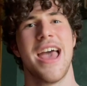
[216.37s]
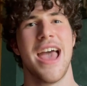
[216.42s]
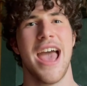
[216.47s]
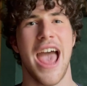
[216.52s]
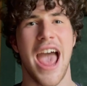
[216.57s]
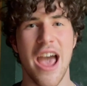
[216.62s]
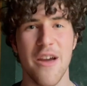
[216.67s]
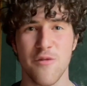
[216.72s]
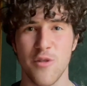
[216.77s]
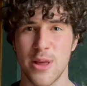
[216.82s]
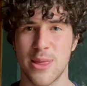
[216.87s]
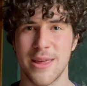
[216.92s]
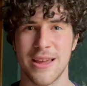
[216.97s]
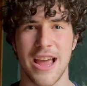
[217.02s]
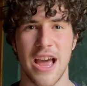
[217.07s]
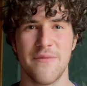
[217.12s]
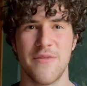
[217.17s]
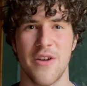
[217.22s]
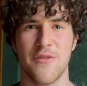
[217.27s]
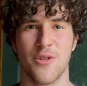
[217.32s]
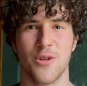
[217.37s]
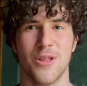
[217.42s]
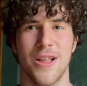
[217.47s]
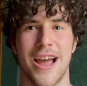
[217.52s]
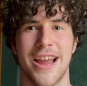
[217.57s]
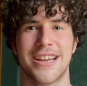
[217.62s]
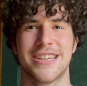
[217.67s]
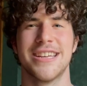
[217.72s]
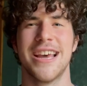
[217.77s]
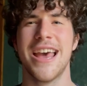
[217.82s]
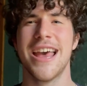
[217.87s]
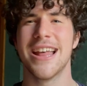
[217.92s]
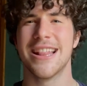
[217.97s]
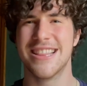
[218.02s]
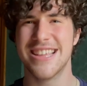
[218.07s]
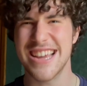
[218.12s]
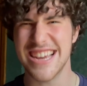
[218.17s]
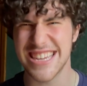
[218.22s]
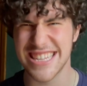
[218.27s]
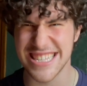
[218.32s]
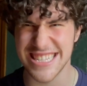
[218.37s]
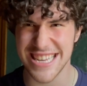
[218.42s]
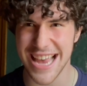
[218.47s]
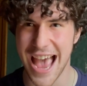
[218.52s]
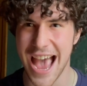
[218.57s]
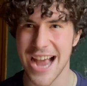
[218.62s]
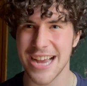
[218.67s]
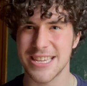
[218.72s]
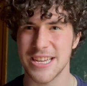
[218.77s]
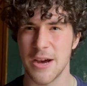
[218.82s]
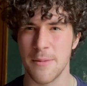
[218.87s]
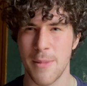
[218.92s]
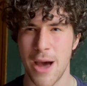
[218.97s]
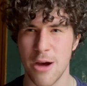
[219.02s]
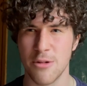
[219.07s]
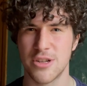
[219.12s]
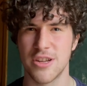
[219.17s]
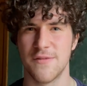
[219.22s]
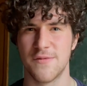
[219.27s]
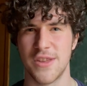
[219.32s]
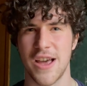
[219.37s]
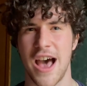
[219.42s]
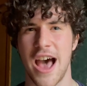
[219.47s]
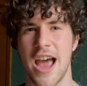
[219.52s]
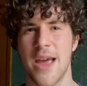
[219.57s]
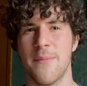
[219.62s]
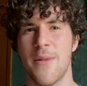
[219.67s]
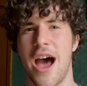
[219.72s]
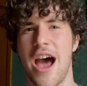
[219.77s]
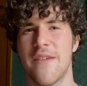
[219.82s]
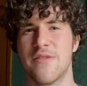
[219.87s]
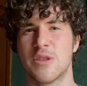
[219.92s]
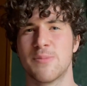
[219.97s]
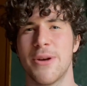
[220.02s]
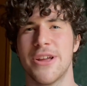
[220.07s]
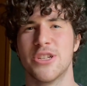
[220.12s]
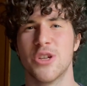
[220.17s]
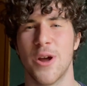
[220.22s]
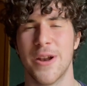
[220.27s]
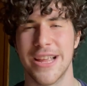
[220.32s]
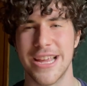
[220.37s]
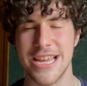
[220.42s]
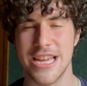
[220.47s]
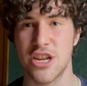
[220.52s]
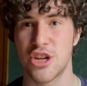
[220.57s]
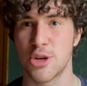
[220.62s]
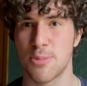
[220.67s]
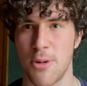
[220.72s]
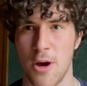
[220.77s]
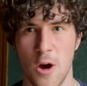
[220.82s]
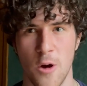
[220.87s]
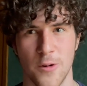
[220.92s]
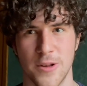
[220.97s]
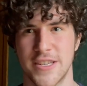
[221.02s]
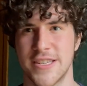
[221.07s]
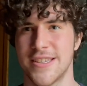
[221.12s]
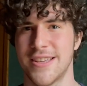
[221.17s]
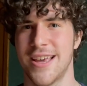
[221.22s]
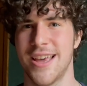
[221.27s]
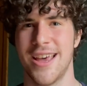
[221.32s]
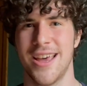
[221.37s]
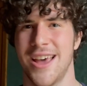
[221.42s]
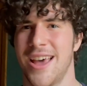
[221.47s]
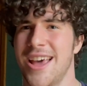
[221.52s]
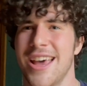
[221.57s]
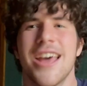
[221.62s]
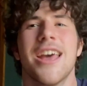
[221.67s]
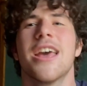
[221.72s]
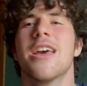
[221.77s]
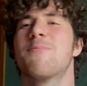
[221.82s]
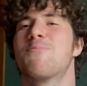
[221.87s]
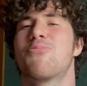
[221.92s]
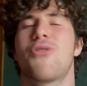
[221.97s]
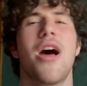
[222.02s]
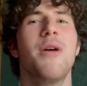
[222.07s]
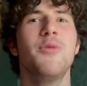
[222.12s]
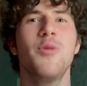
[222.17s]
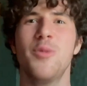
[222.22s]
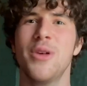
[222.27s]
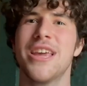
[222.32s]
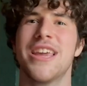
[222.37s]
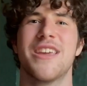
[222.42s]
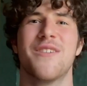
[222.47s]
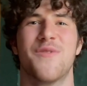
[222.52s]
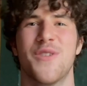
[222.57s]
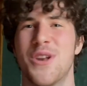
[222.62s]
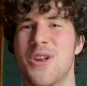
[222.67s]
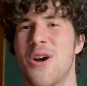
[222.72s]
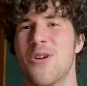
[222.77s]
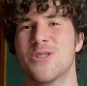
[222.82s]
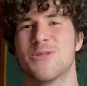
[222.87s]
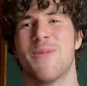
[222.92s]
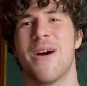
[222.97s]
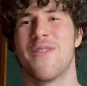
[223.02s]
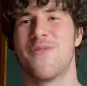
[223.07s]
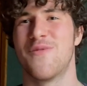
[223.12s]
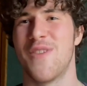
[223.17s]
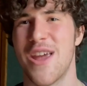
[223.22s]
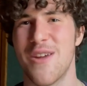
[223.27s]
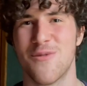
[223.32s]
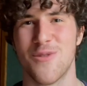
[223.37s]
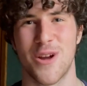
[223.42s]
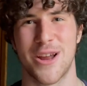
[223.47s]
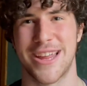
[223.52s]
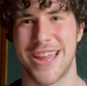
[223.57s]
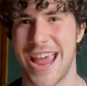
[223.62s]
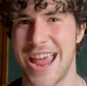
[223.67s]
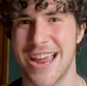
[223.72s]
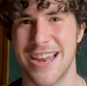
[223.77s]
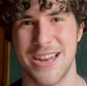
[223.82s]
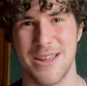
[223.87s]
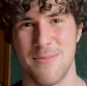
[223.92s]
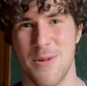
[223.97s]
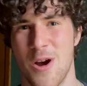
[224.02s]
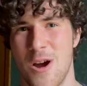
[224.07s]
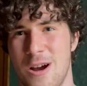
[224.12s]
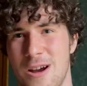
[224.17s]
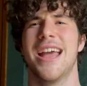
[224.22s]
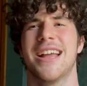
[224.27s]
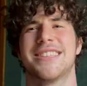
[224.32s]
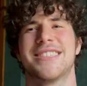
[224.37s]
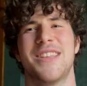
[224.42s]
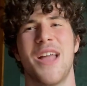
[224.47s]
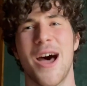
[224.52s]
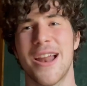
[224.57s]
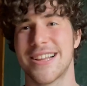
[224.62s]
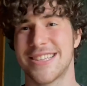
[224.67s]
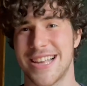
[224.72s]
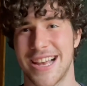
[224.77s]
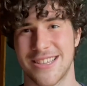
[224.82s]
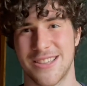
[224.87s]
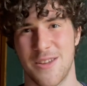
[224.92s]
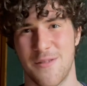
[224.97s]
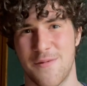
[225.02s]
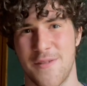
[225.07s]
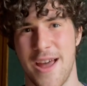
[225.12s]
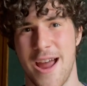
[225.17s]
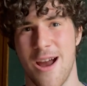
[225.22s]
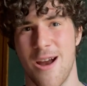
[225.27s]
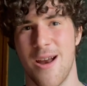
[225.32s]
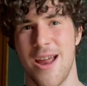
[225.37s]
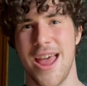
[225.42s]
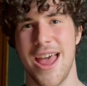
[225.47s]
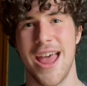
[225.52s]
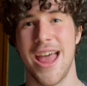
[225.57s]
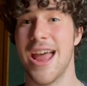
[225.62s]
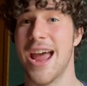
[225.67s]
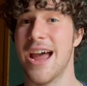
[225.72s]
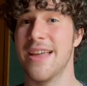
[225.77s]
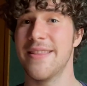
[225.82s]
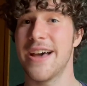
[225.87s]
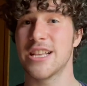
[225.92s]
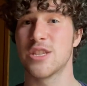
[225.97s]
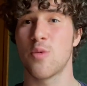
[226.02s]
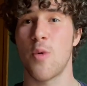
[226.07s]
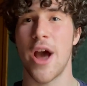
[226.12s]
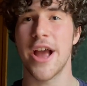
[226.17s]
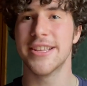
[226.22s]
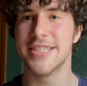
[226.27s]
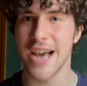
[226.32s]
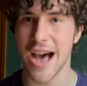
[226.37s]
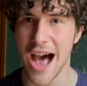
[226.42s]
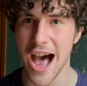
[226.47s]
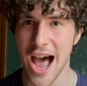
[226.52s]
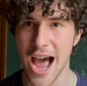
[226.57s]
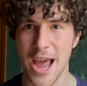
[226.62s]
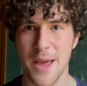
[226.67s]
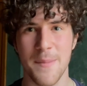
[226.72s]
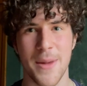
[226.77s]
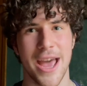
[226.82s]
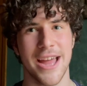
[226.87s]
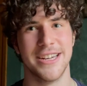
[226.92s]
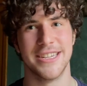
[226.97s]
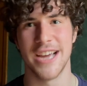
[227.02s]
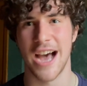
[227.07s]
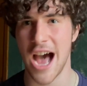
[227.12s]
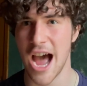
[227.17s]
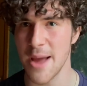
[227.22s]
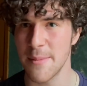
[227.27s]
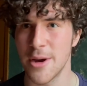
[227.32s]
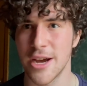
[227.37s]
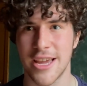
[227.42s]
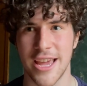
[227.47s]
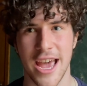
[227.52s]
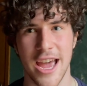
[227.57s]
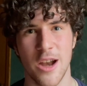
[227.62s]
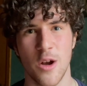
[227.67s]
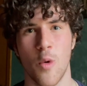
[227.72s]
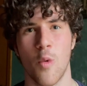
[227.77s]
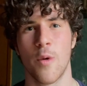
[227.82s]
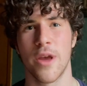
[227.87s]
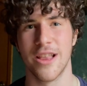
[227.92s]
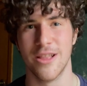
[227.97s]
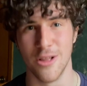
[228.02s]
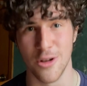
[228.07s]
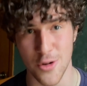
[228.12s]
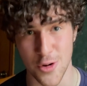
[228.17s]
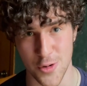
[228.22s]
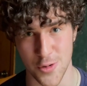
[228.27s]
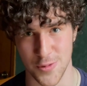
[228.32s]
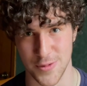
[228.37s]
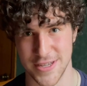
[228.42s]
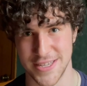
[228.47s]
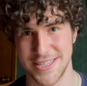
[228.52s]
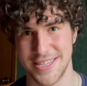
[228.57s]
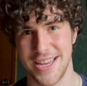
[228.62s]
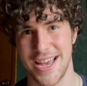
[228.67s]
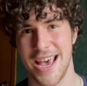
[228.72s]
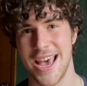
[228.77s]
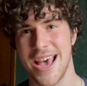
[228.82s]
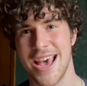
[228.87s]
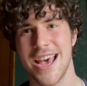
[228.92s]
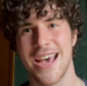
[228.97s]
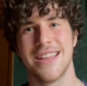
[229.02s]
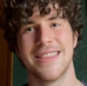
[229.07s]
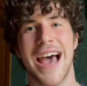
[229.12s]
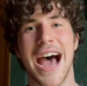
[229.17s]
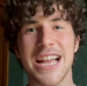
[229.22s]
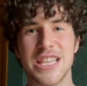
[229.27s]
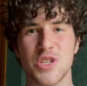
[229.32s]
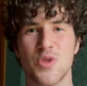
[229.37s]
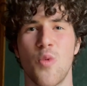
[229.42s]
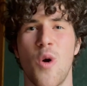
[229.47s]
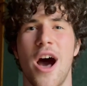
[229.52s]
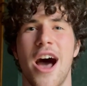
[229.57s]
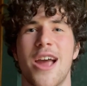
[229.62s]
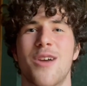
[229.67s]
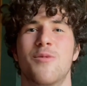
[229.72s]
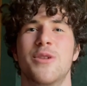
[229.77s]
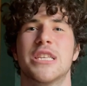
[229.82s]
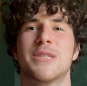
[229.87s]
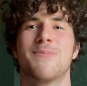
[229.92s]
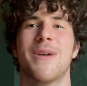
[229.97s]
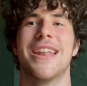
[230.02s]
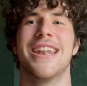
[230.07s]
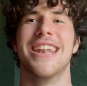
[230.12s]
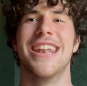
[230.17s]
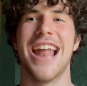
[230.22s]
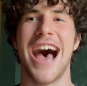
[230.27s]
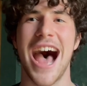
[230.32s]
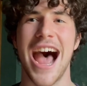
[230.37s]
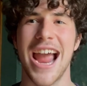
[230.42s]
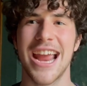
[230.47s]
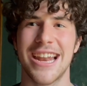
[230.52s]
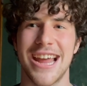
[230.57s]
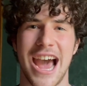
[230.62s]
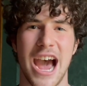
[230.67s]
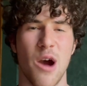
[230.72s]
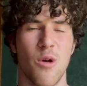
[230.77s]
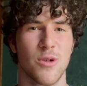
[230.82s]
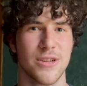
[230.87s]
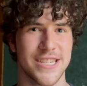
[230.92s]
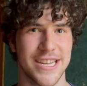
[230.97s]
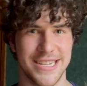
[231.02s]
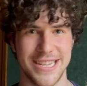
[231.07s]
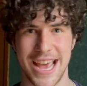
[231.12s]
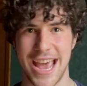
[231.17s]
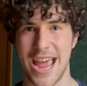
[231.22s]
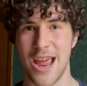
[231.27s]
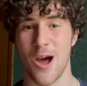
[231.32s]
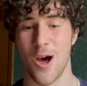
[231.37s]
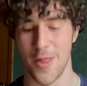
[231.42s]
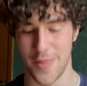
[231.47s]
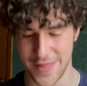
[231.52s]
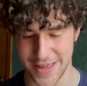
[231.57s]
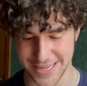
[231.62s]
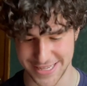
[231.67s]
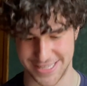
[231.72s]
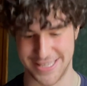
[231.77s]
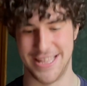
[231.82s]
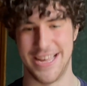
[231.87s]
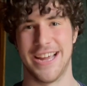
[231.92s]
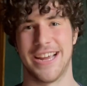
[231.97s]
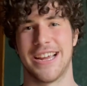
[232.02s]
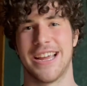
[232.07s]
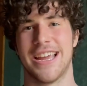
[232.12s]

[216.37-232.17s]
everything I've ever liked, the exact amount of time I've spent on each post. It probably even knows my favorite candy bar. It's not exactly fair, and that's why time and time again we lose. That's why we spend 9 hours a day on this thing.